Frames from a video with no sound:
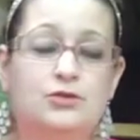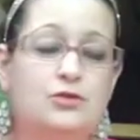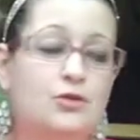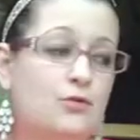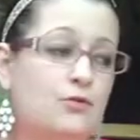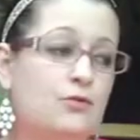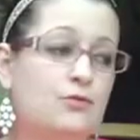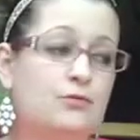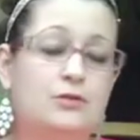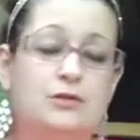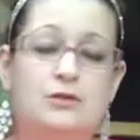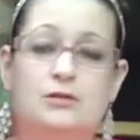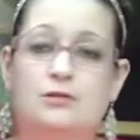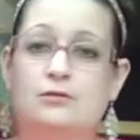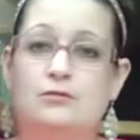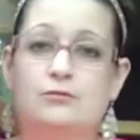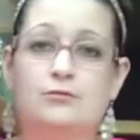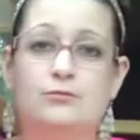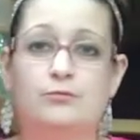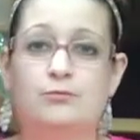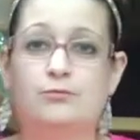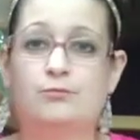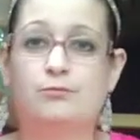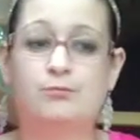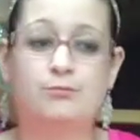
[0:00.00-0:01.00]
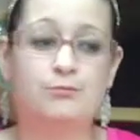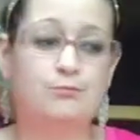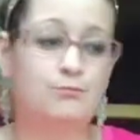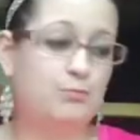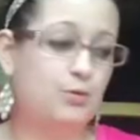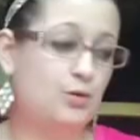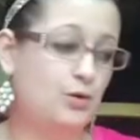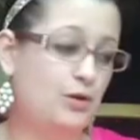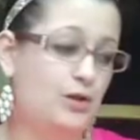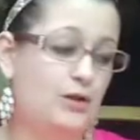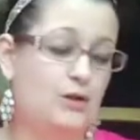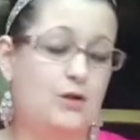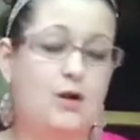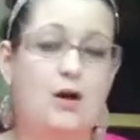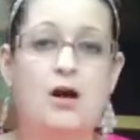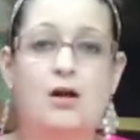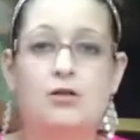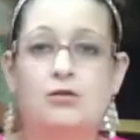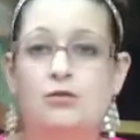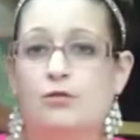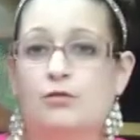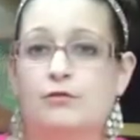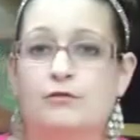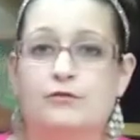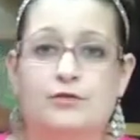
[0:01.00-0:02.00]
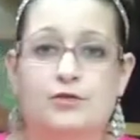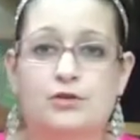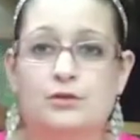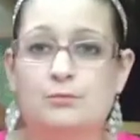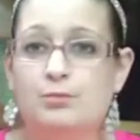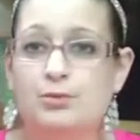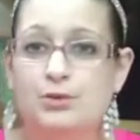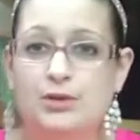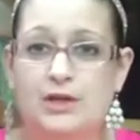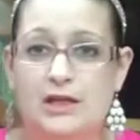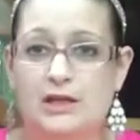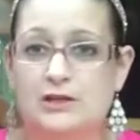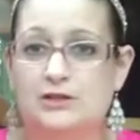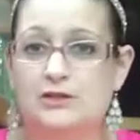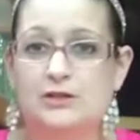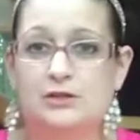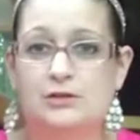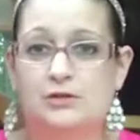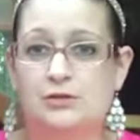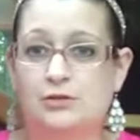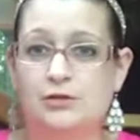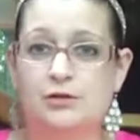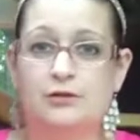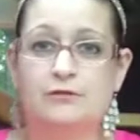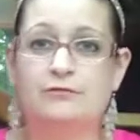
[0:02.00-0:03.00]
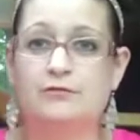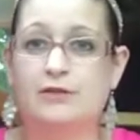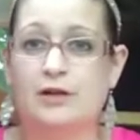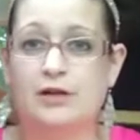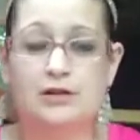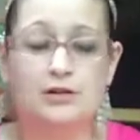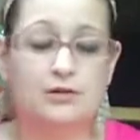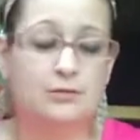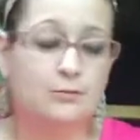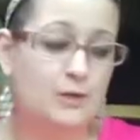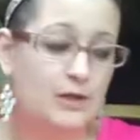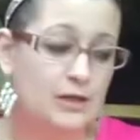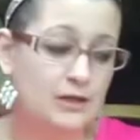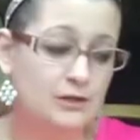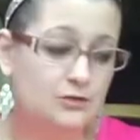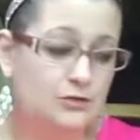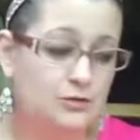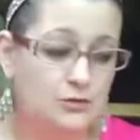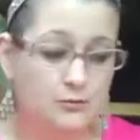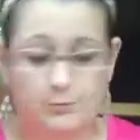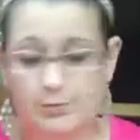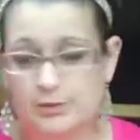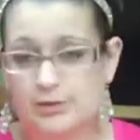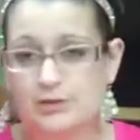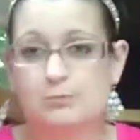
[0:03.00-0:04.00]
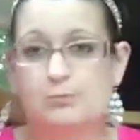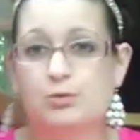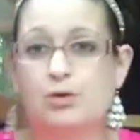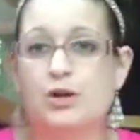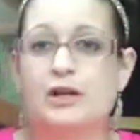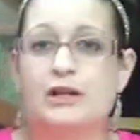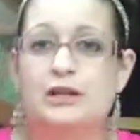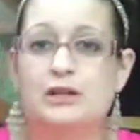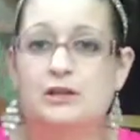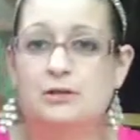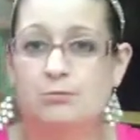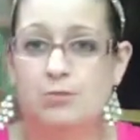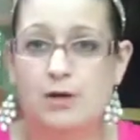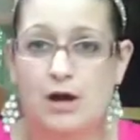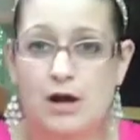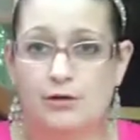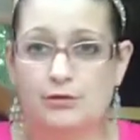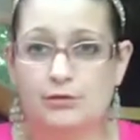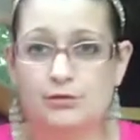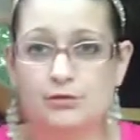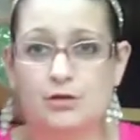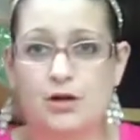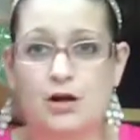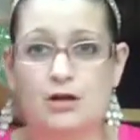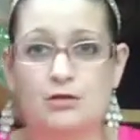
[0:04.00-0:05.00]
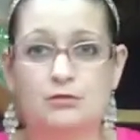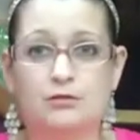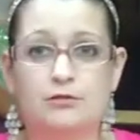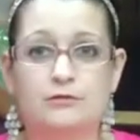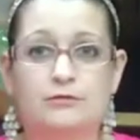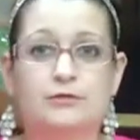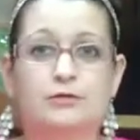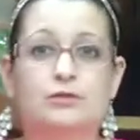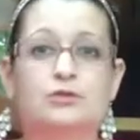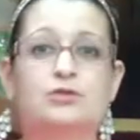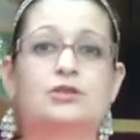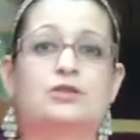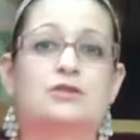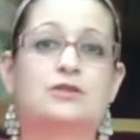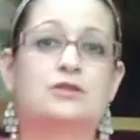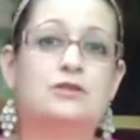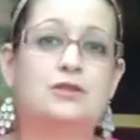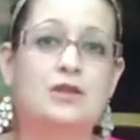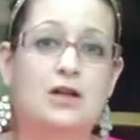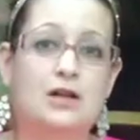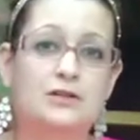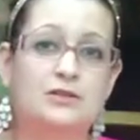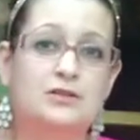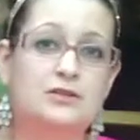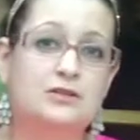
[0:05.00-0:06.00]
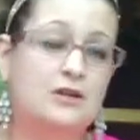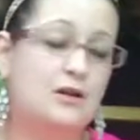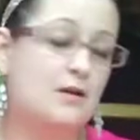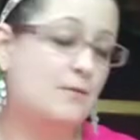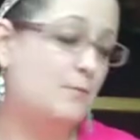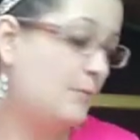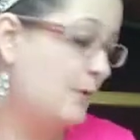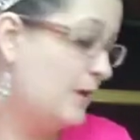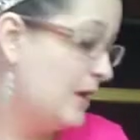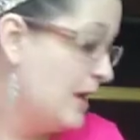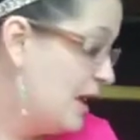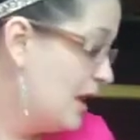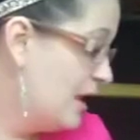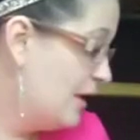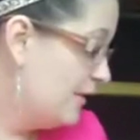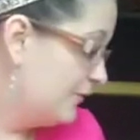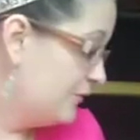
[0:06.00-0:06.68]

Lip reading: Don't put it all over the place in your environment. Don't be spreading the powder all over. Just dust them,